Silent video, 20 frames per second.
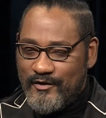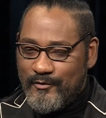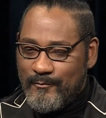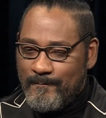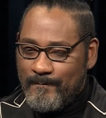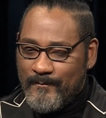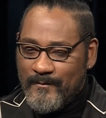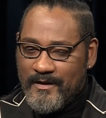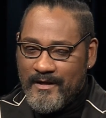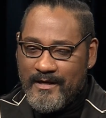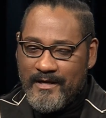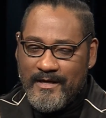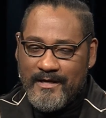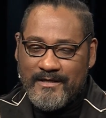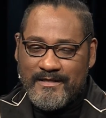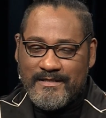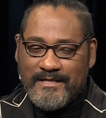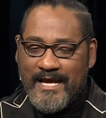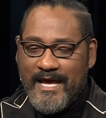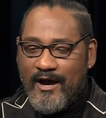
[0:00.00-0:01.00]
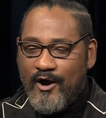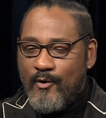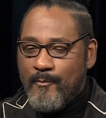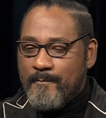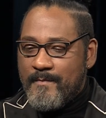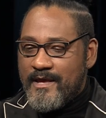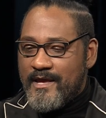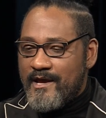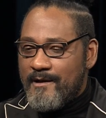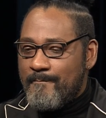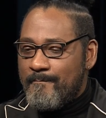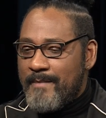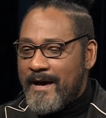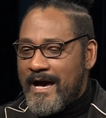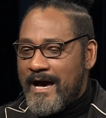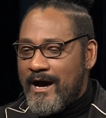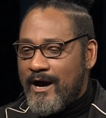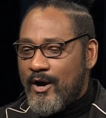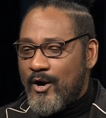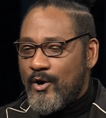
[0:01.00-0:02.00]
you. Tell mm. me
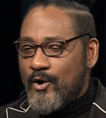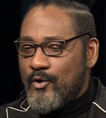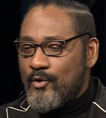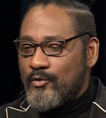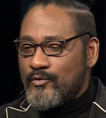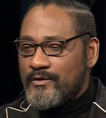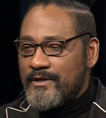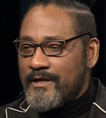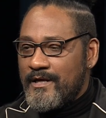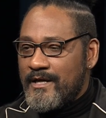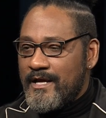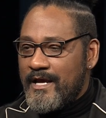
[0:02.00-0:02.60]
about